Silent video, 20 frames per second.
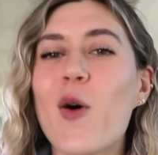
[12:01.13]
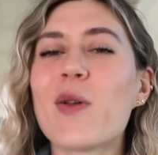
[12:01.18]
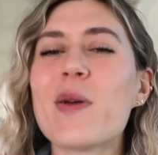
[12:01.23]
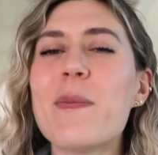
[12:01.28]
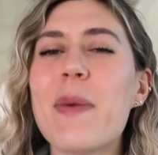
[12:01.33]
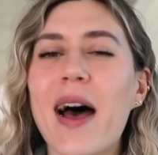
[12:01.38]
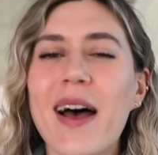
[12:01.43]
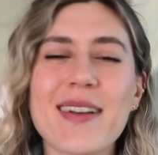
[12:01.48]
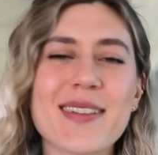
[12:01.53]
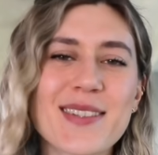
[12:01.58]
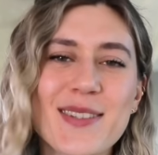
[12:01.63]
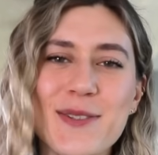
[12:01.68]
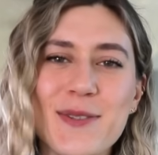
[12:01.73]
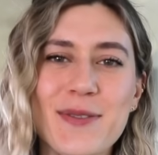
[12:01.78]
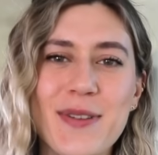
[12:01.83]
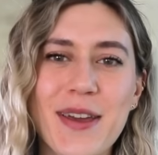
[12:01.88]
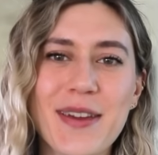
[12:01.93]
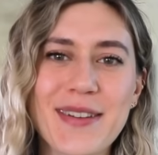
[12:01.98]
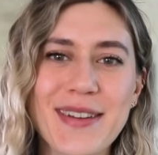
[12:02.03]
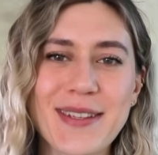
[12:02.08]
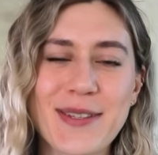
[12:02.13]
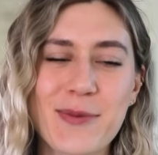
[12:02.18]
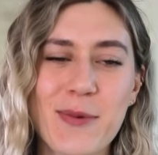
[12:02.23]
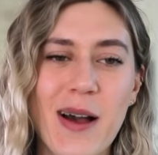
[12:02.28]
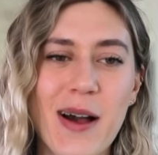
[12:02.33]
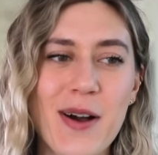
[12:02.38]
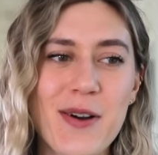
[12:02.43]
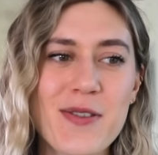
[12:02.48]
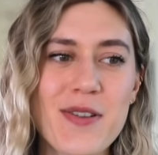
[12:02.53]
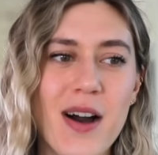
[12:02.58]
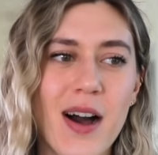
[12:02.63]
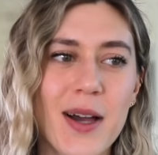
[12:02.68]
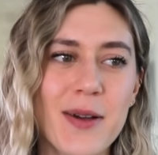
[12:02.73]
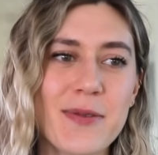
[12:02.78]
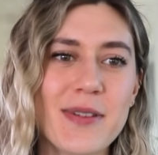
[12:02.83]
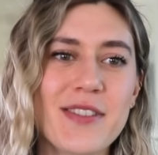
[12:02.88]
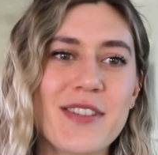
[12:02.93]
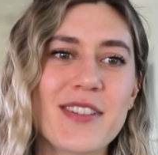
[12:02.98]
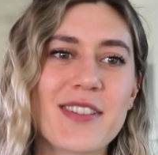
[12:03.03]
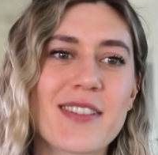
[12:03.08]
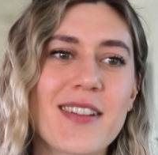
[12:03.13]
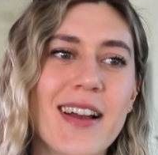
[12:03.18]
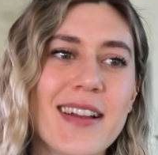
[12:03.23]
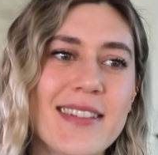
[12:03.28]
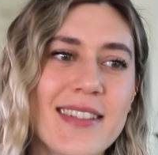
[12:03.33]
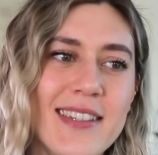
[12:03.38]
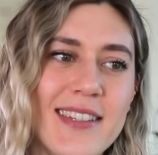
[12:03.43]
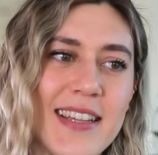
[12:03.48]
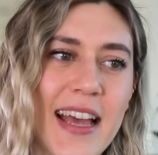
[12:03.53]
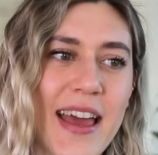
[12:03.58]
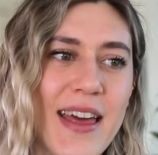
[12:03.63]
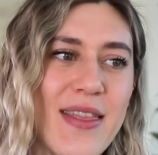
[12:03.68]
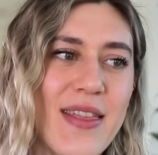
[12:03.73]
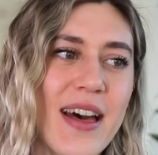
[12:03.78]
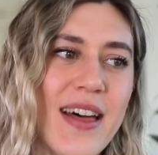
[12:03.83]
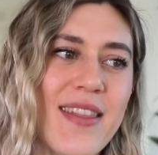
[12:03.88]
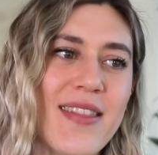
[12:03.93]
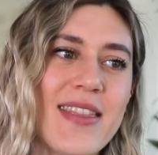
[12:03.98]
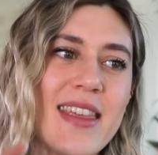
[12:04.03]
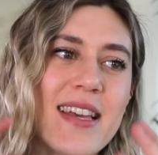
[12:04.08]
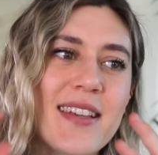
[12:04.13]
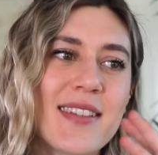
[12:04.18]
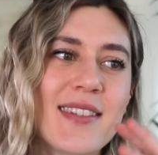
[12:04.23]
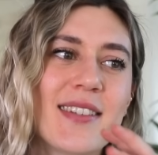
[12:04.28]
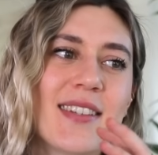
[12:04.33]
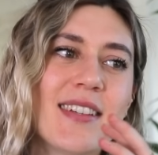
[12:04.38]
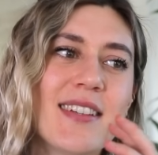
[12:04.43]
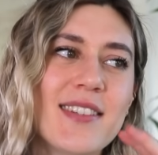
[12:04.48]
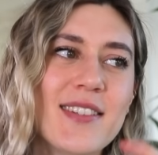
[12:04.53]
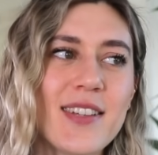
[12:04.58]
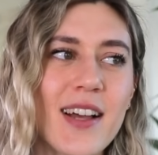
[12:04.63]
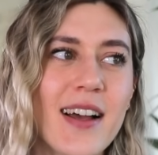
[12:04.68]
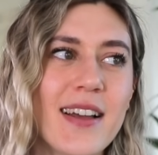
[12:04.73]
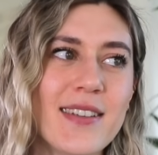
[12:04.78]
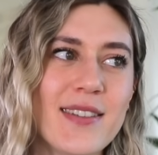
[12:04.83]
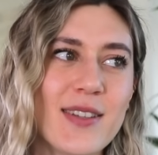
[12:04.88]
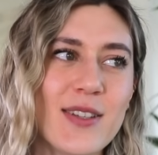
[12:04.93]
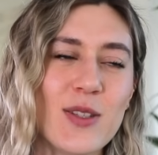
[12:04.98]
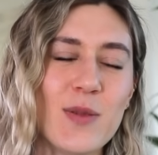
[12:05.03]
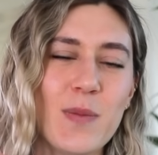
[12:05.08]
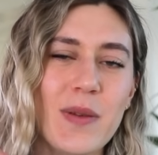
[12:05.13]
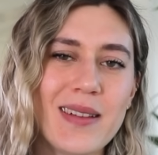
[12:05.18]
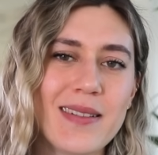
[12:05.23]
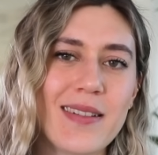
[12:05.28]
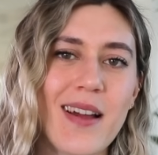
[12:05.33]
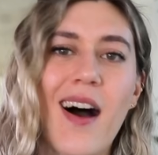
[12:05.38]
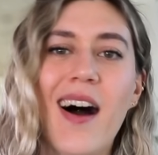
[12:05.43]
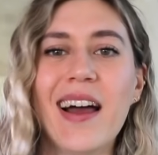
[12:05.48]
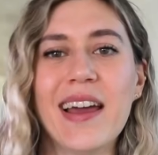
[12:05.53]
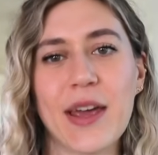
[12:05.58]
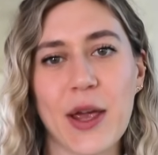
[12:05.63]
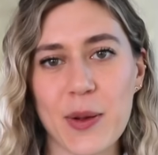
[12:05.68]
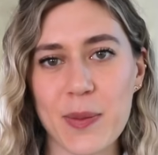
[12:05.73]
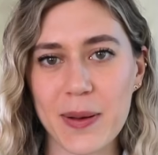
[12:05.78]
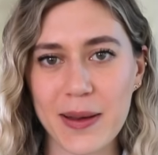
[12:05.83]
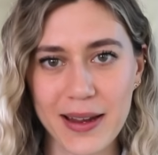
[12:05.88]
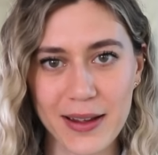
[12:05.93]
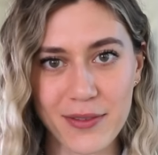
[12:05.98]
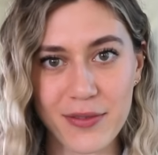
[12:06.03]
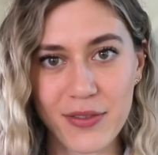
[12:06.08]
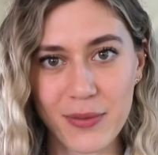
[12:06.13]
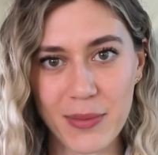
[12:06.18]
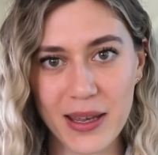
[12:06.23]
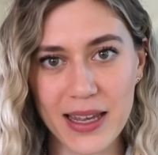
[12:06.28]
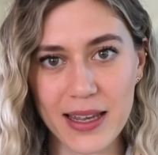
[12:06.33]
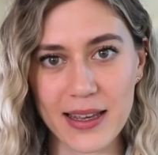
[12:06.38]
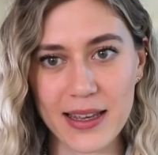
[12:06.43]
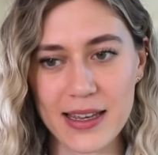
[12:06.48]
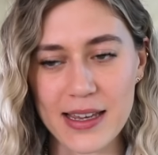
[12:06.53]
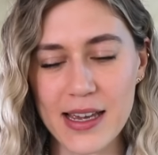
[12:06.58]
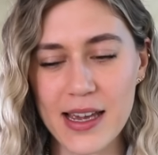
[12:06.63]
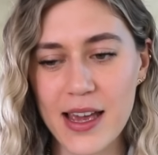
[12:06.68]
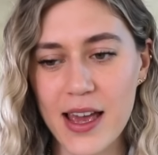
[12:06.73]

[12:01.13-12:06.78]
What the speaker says: On a personal note as well, I would just like to say that this science has been eye-opening for me.